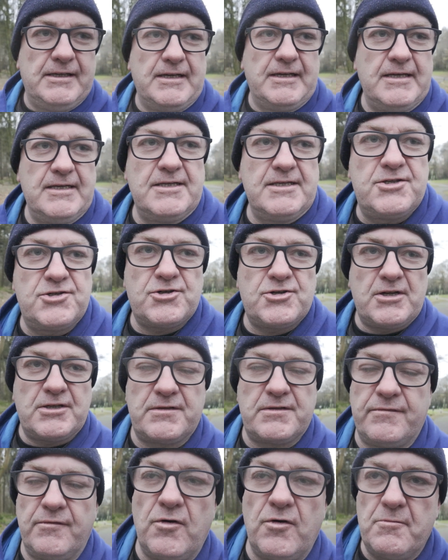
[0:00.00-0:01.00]
is
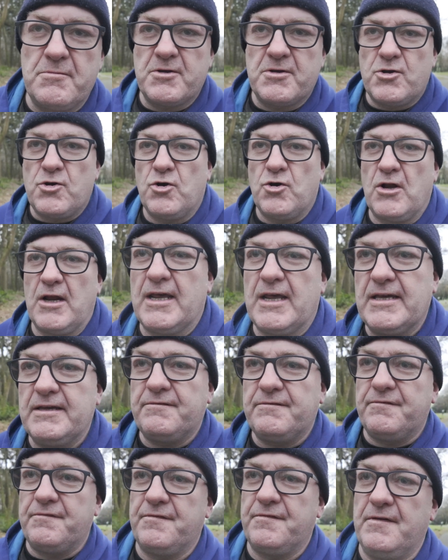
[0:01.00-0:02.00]
transforming your
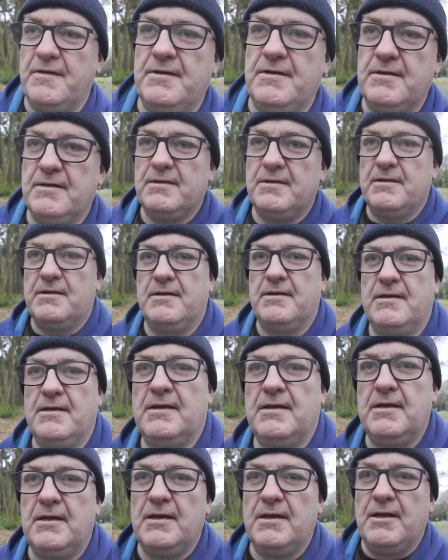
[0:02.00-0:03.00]
life
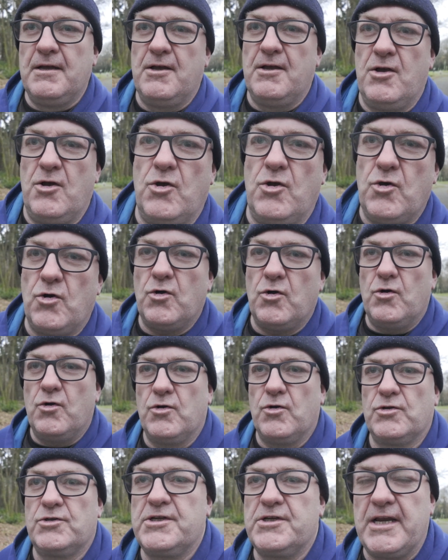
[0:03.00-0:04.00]

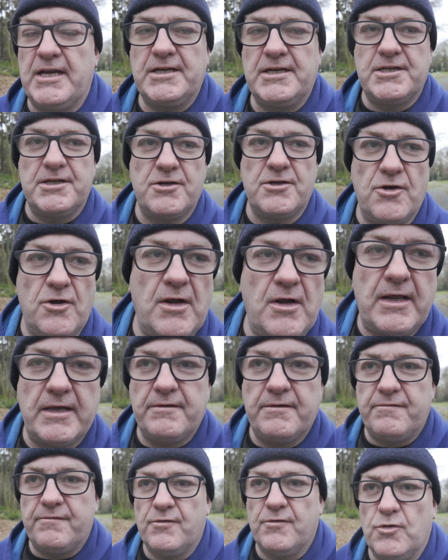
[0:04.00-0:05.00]
or changing your
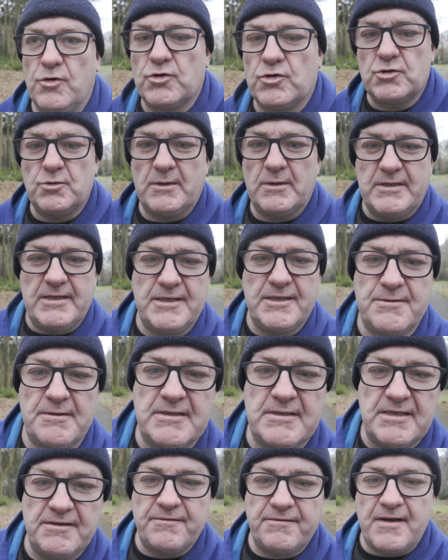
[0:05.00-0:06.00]
life for
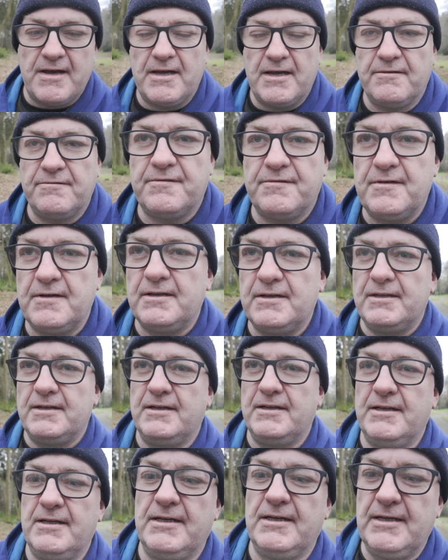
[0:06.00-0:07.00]
2025.
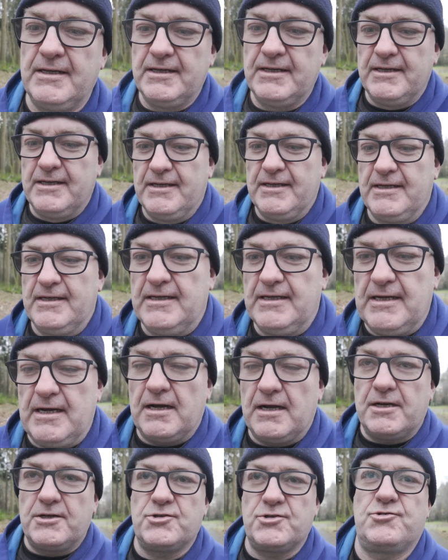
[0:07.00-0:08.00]

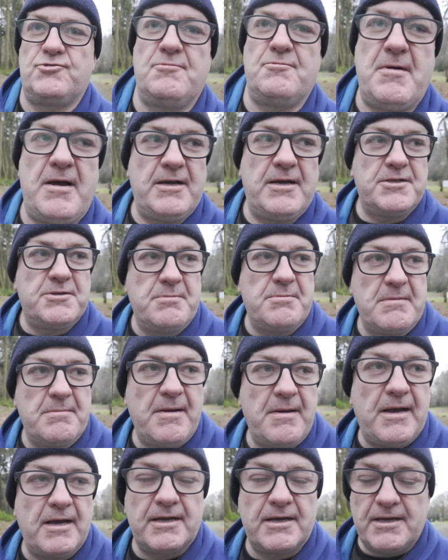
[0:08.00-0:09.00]
And it just reminds me
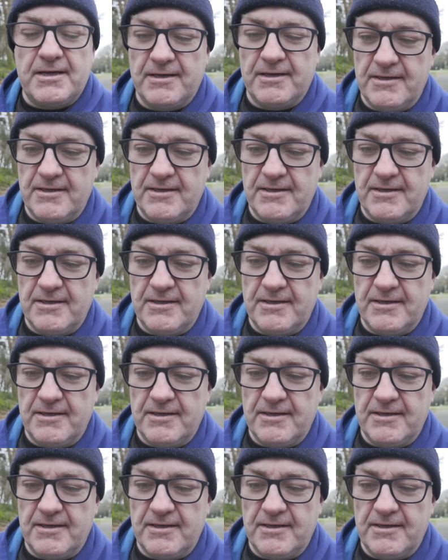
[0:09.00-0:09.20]
back